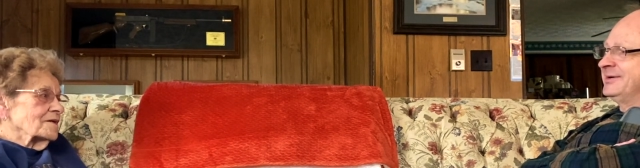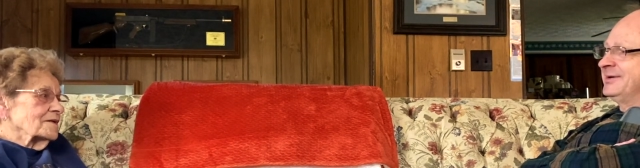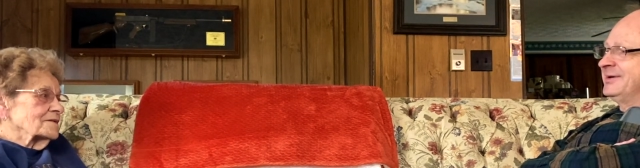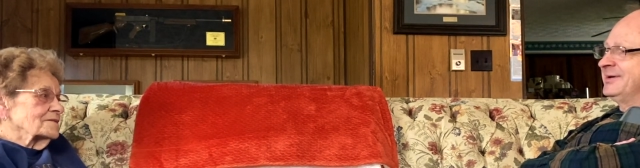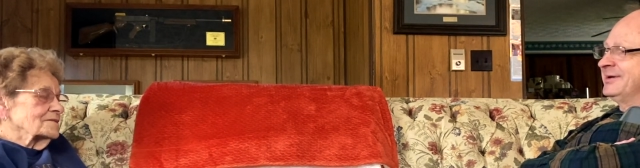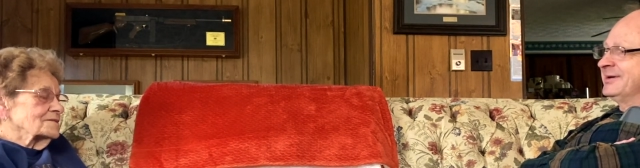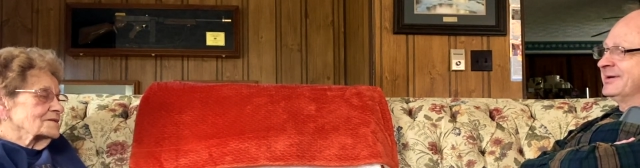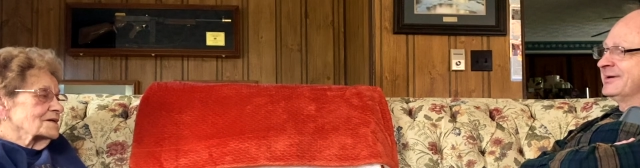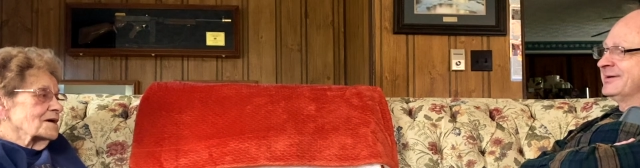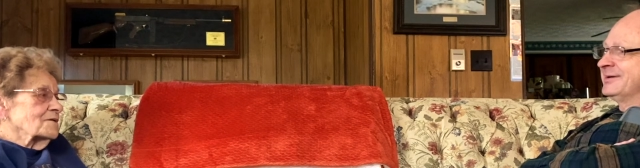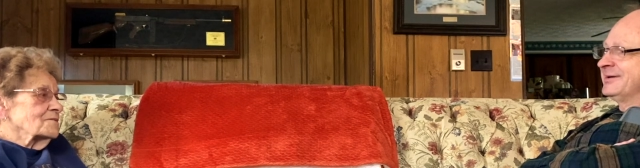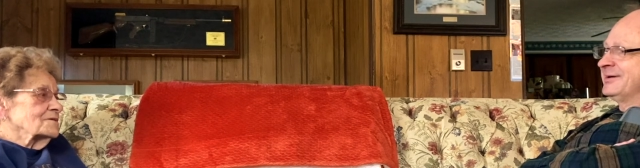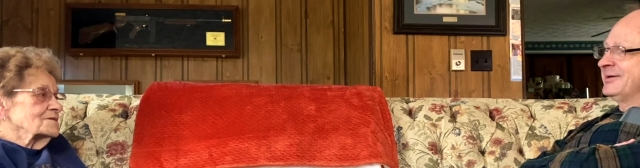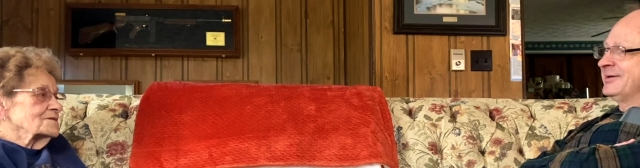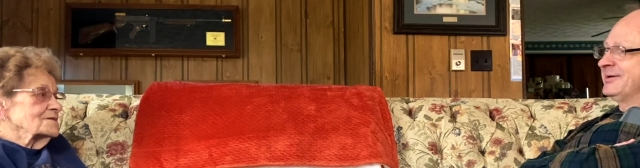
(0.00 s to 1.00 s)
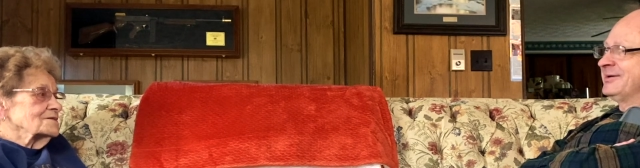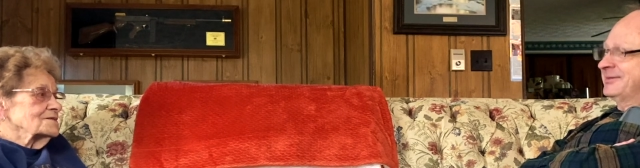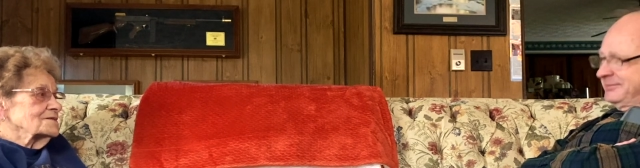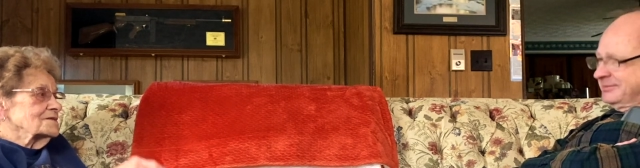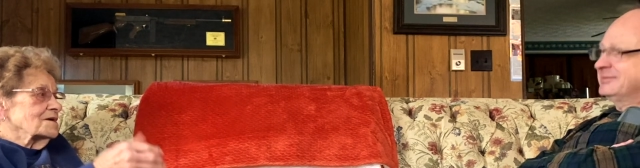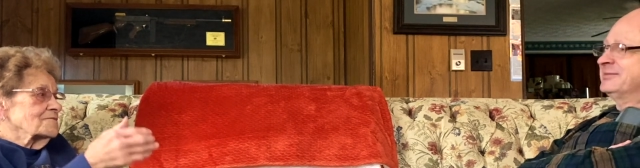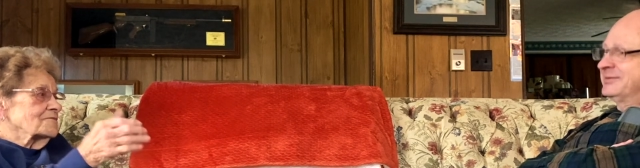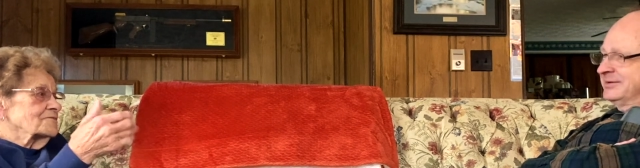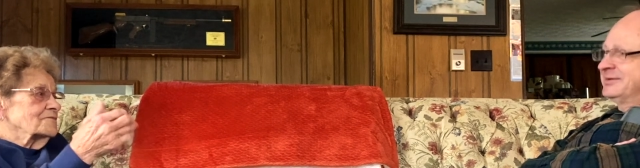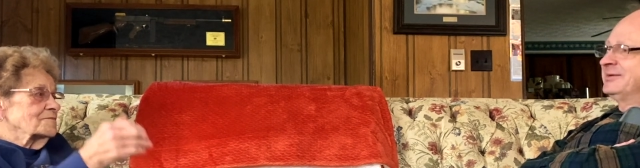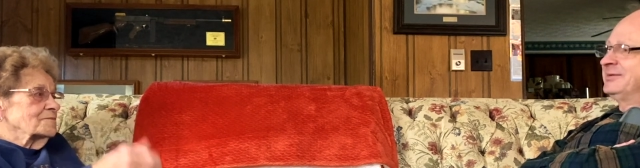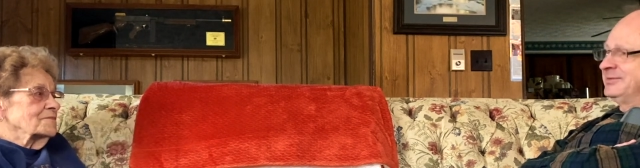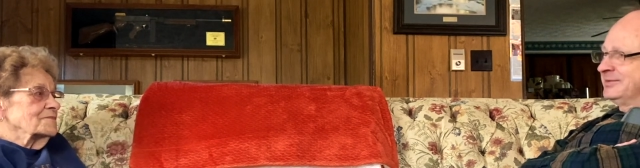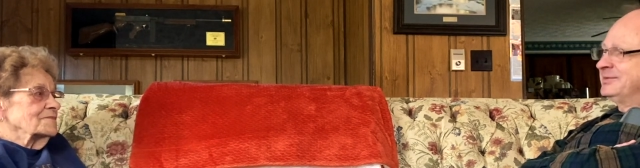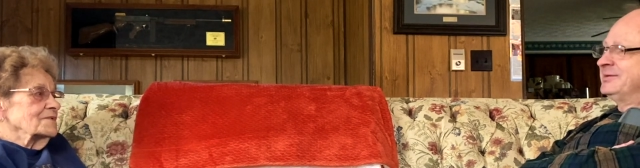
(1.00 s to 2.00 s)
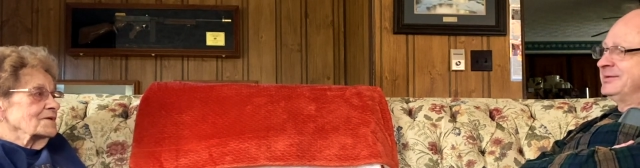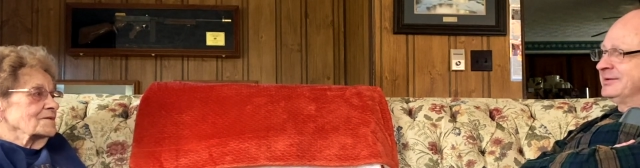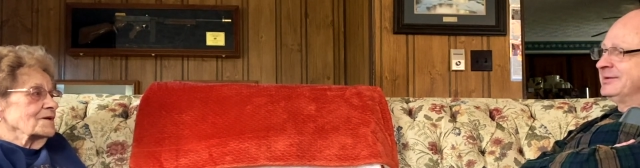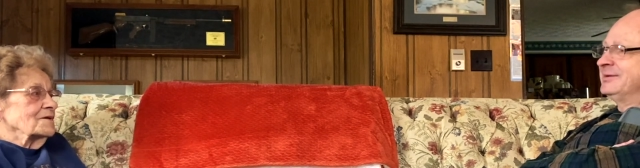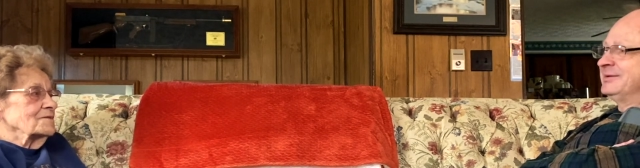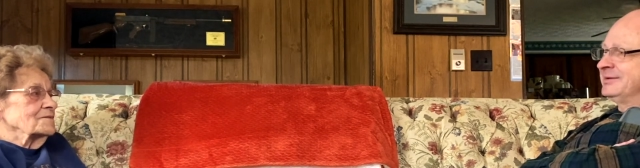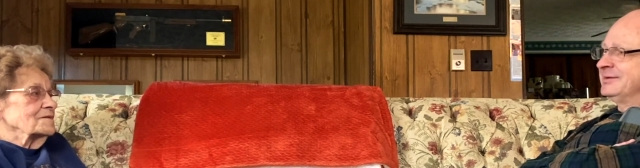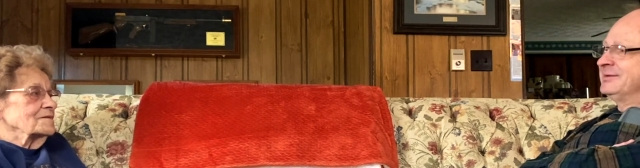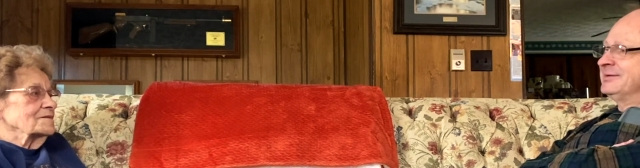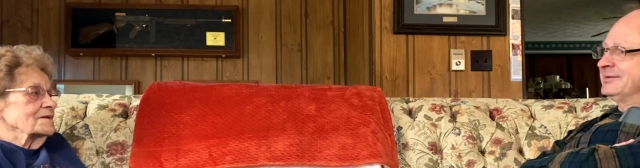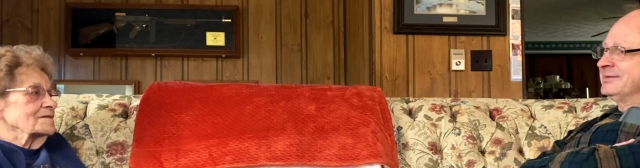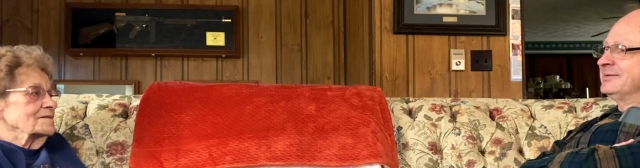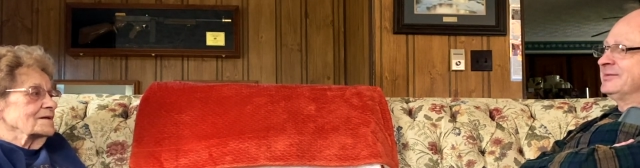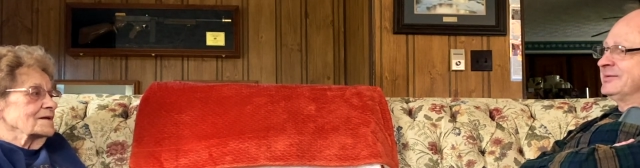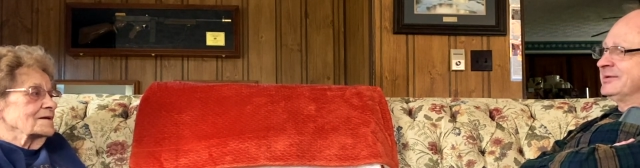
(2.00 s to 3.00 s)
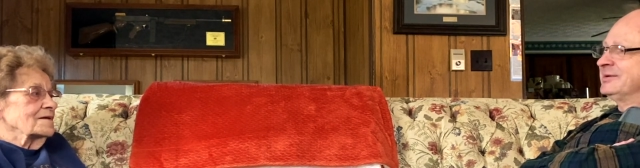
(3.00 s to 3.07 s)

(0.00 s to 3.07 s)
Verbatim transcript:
Speaker 1: like sirens and stuff, you know, to get